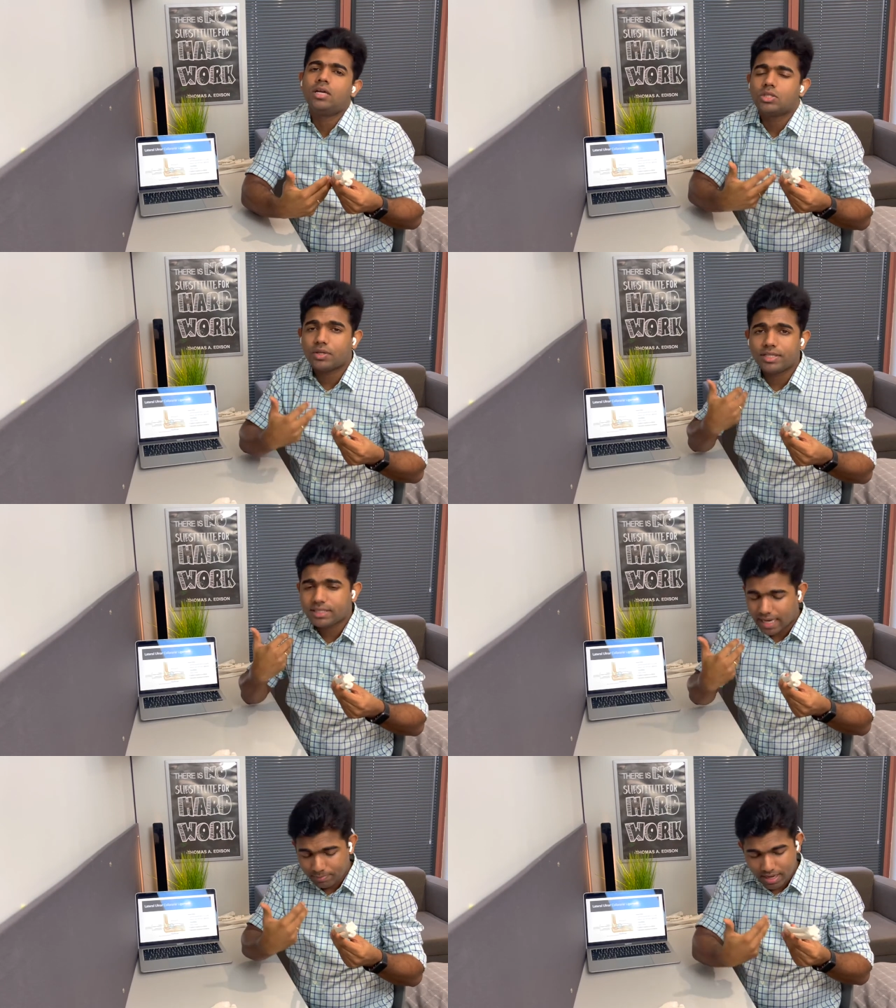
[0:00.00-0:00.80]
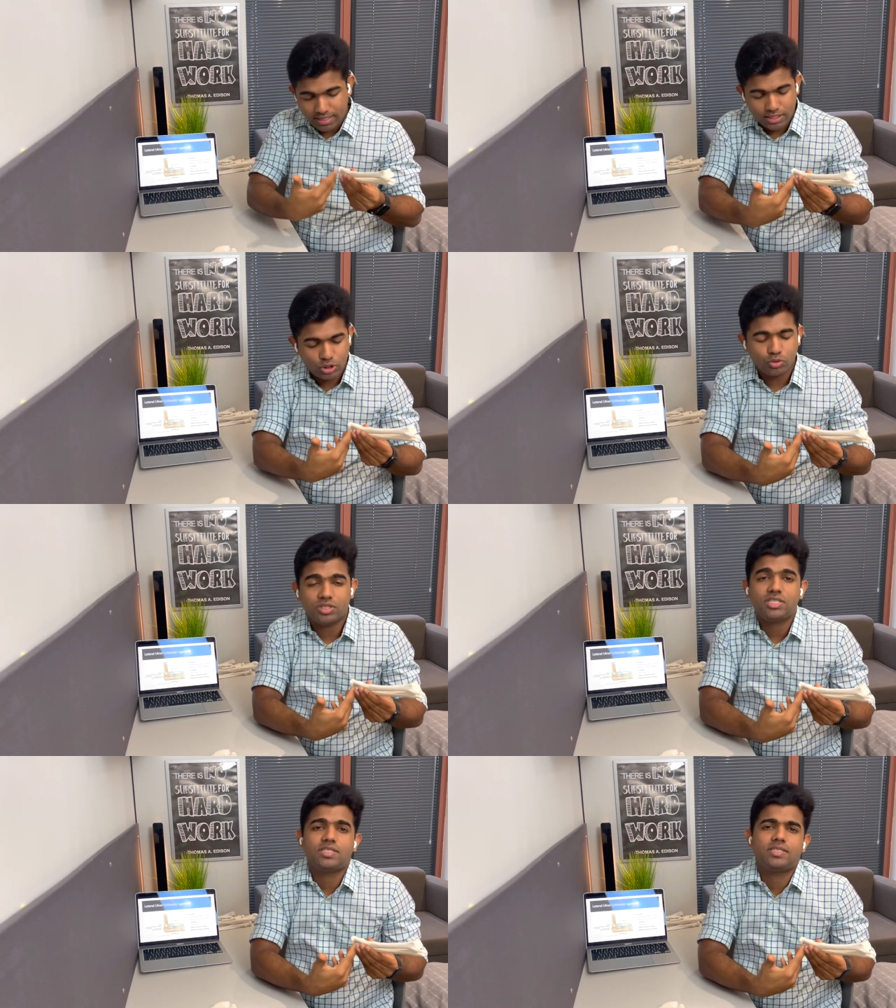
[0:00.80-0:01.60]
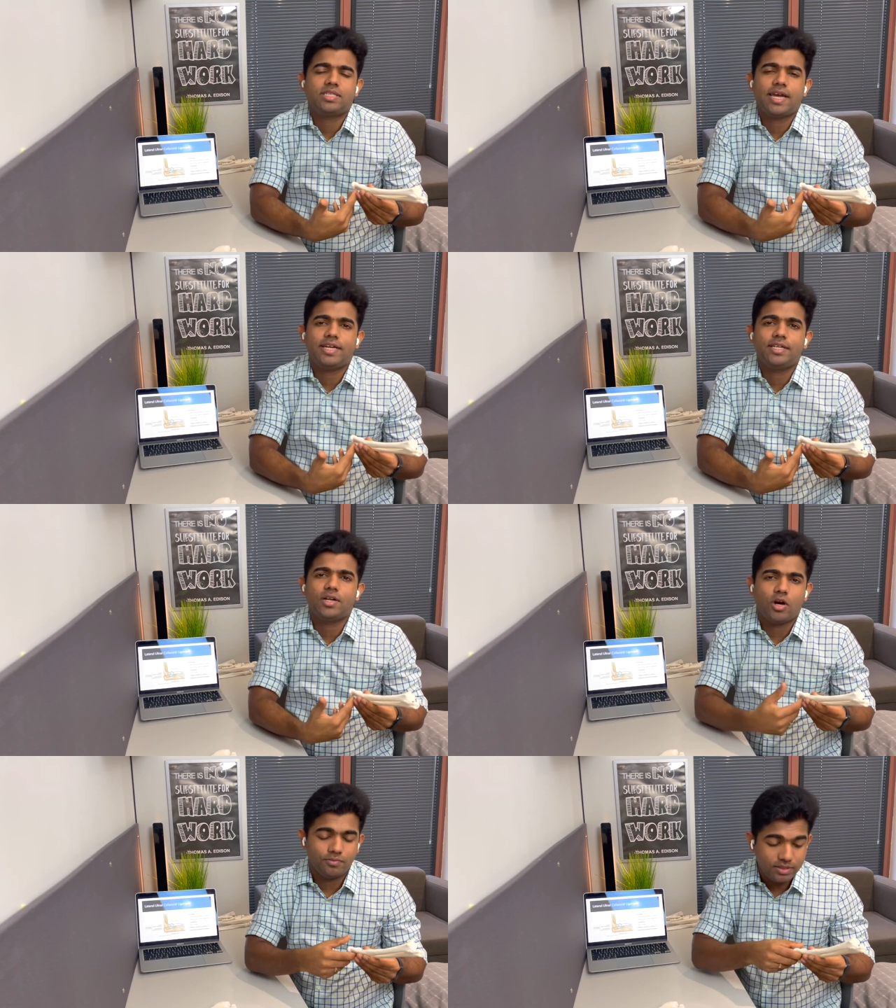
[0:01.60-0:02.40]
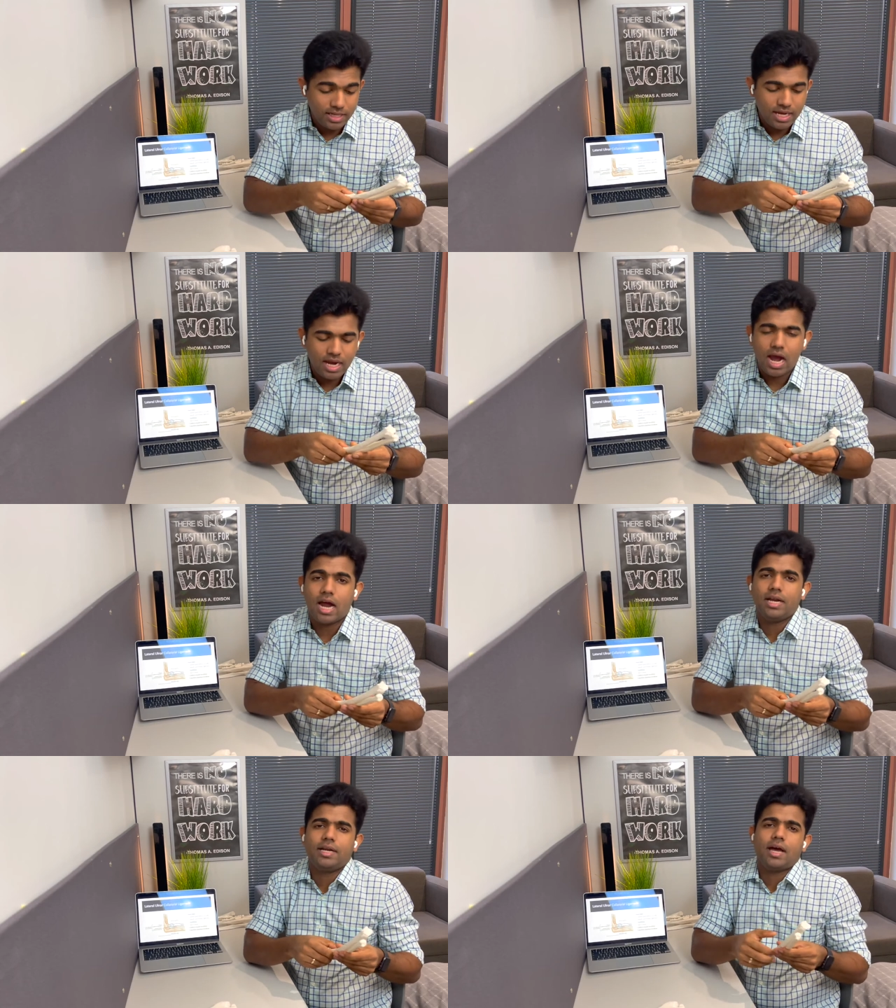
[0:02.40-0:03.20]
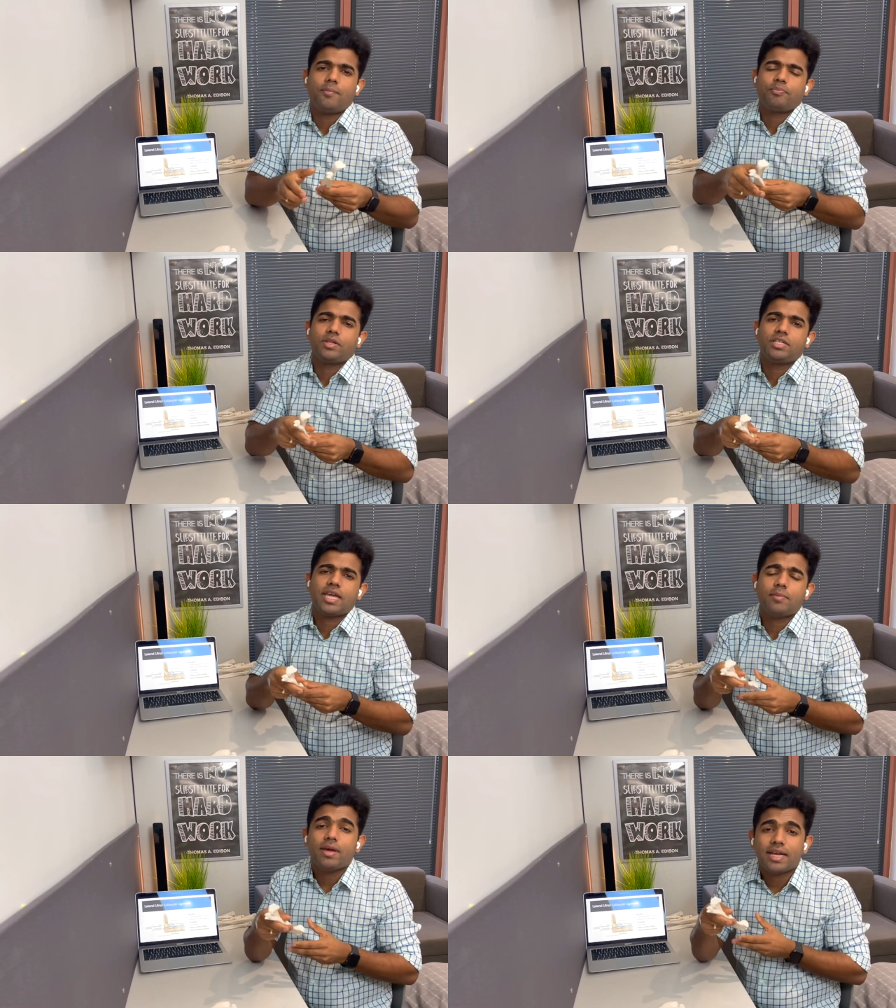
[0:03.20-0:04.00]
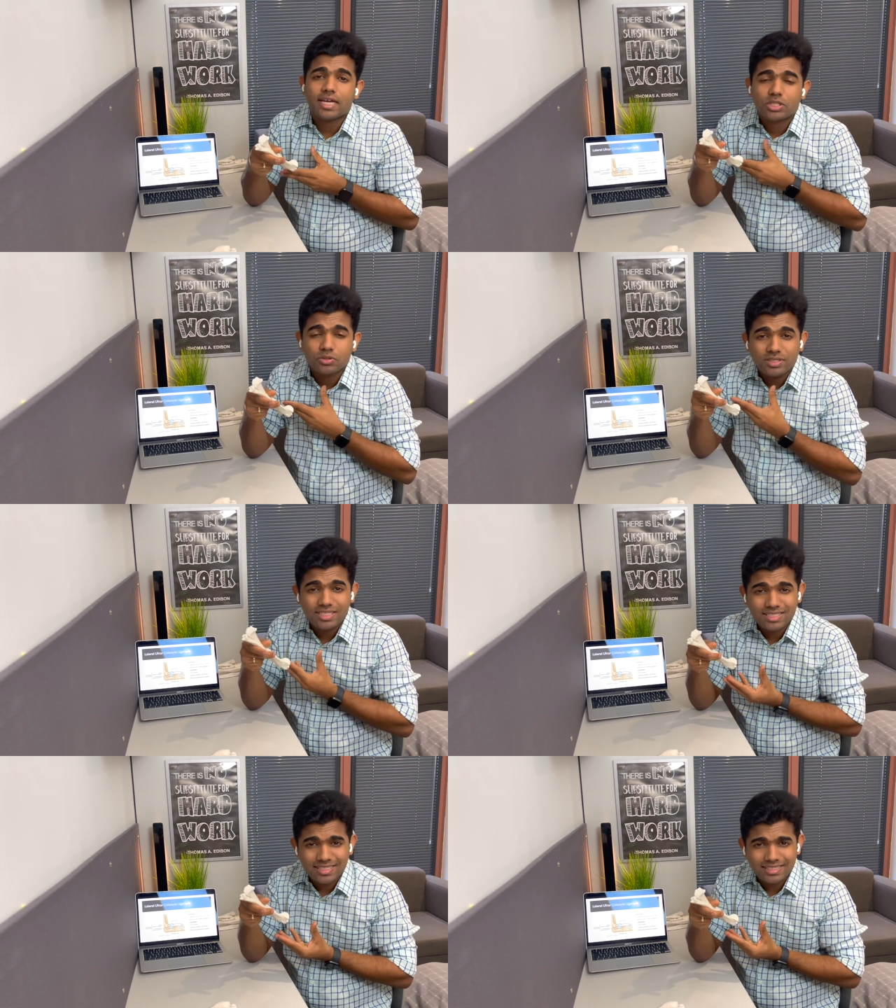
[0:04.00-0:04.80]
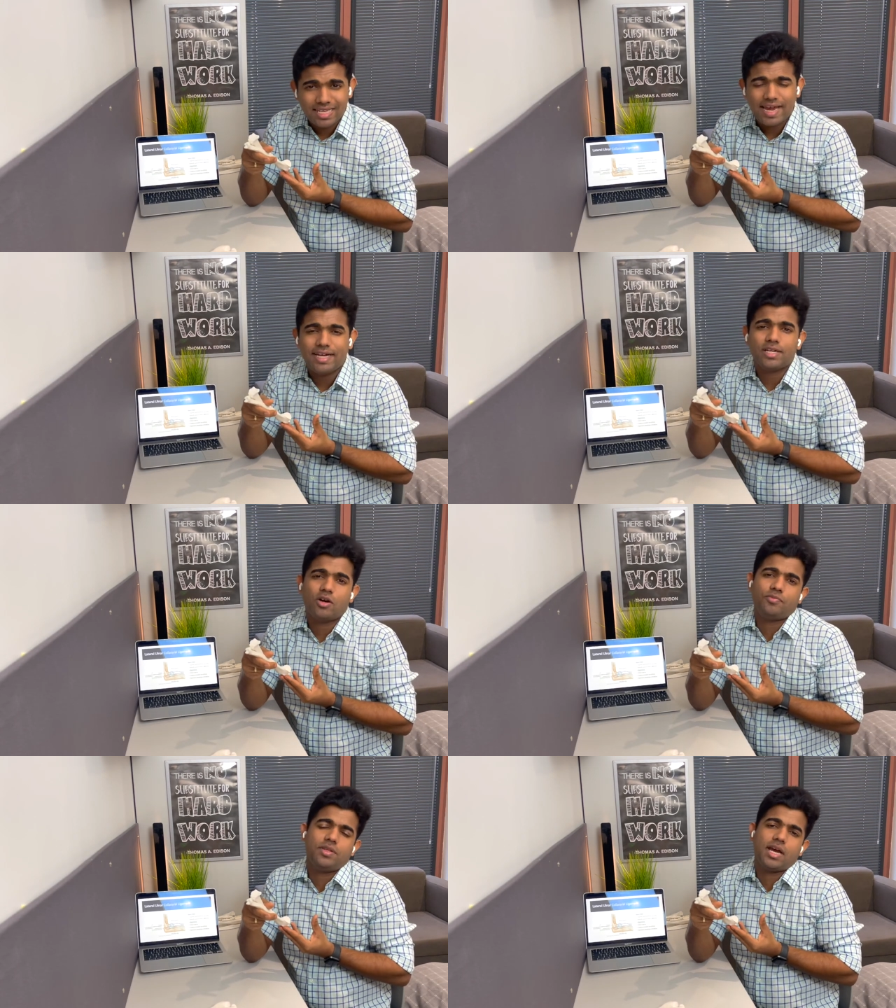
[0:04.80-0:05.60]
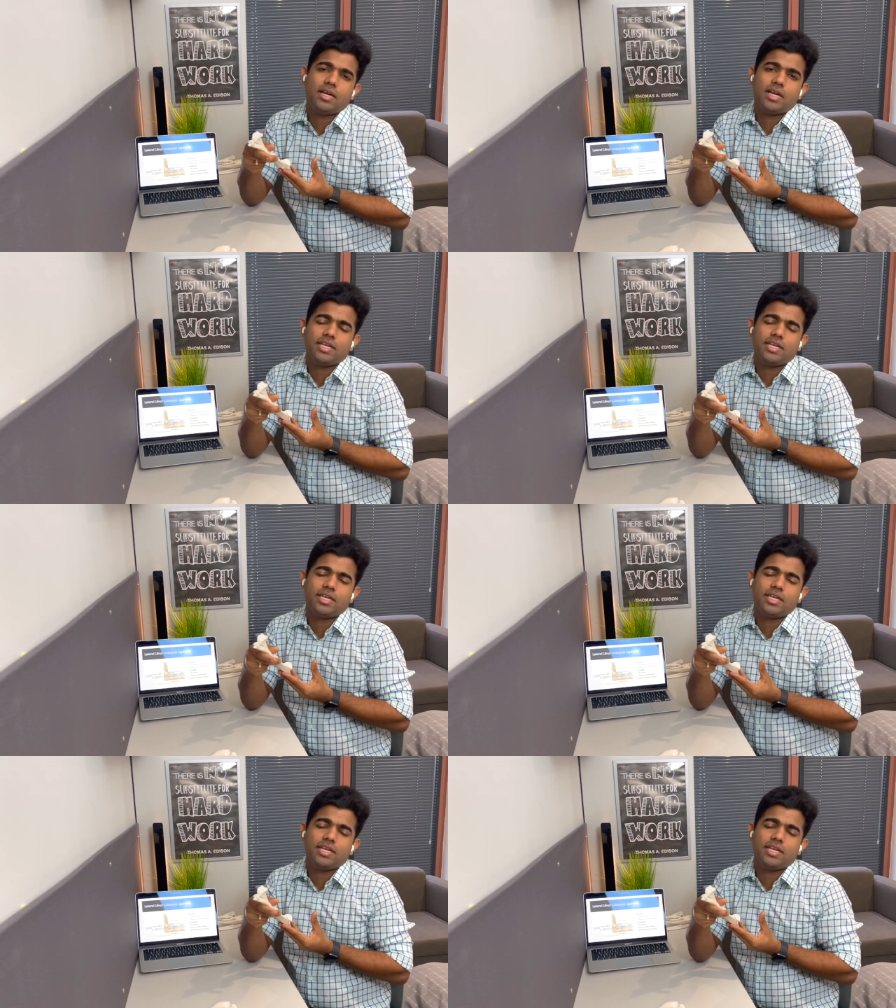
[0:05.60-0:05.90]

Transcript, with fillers: So it can be attached to this side of the ulna. It can be attached to this side of the ulna.